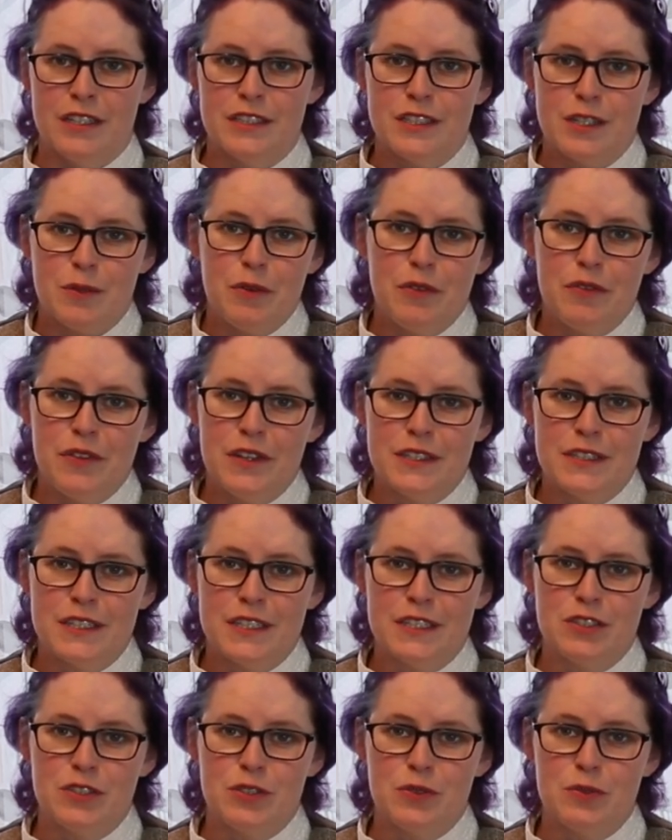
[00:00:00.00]
Some of these
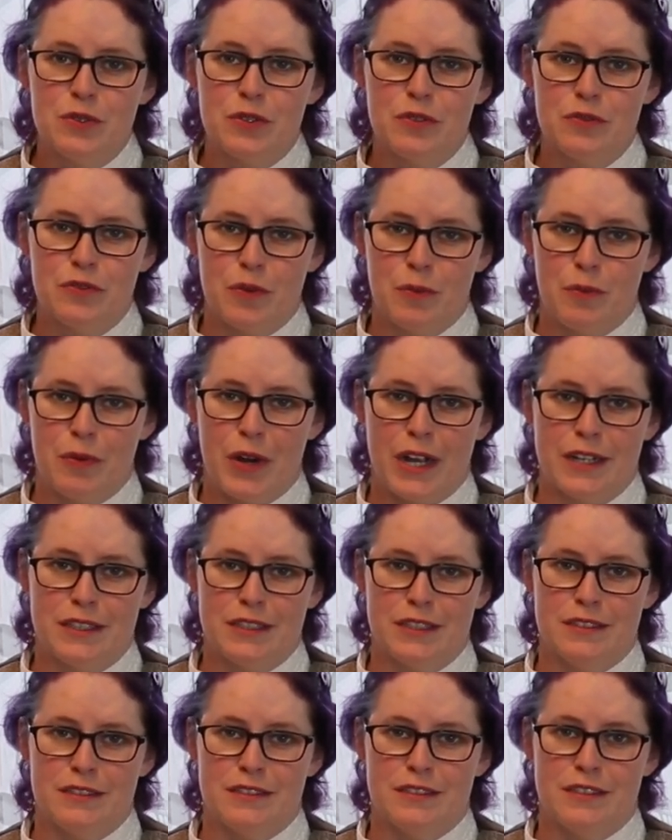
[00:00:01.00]
things you learn from
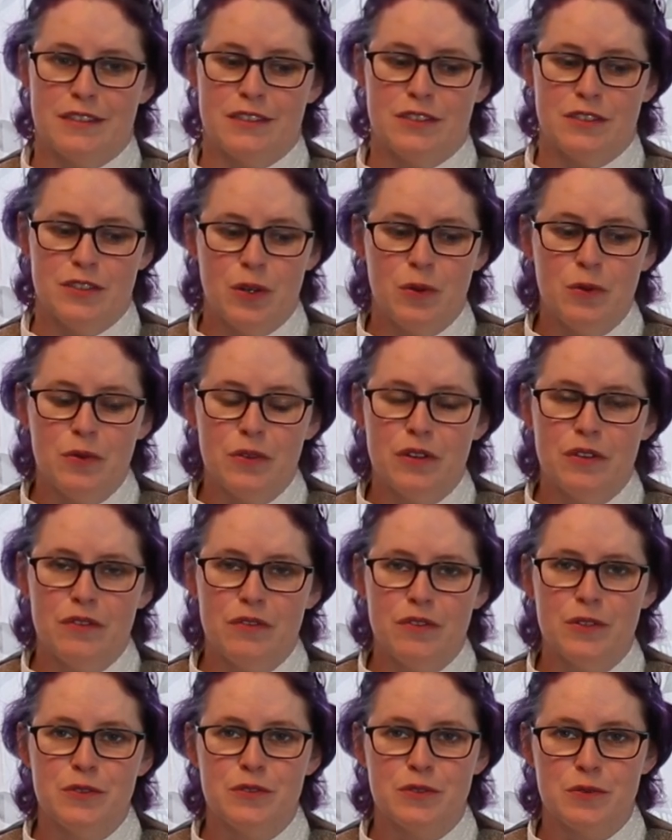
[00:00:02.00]
practice. Don't
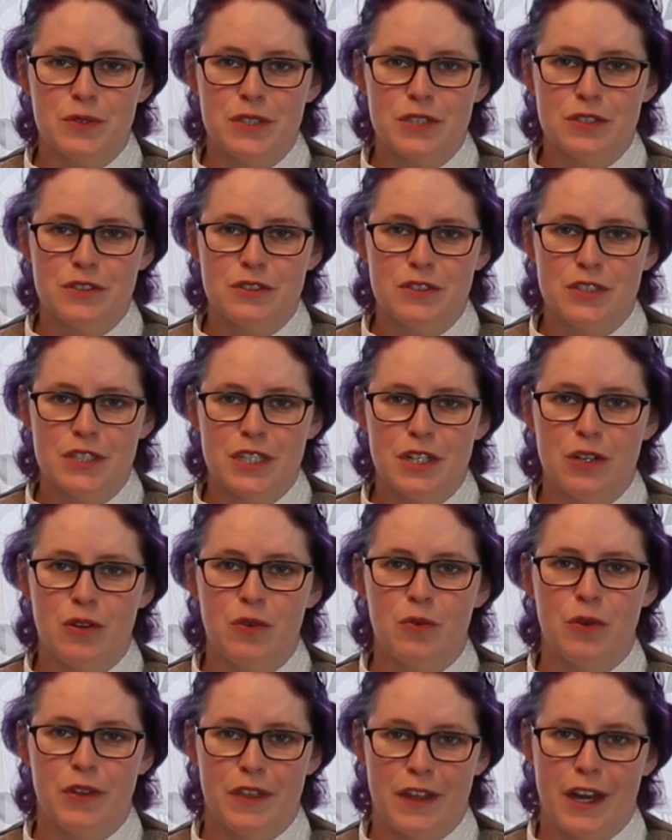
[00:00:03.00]
confuse
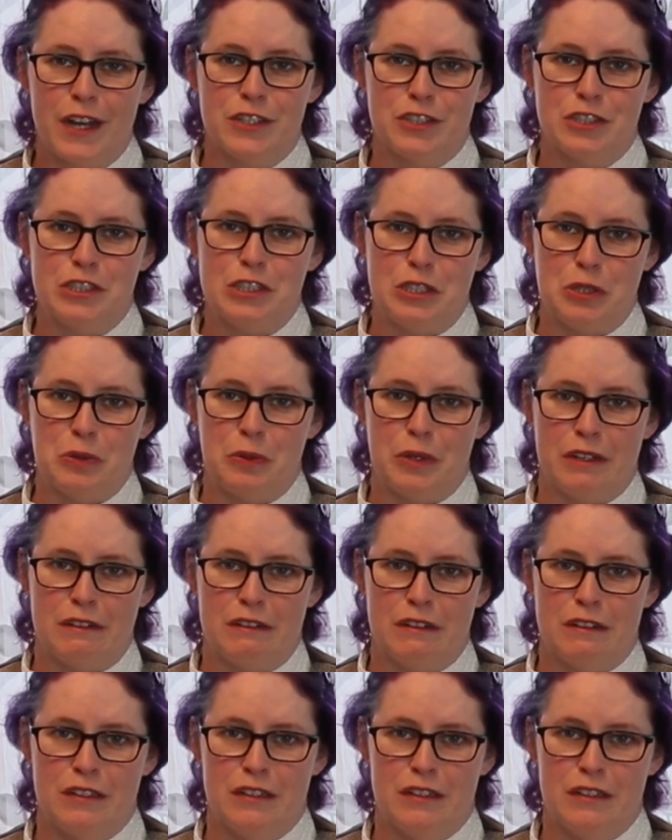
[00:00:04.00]
researching with actually doing.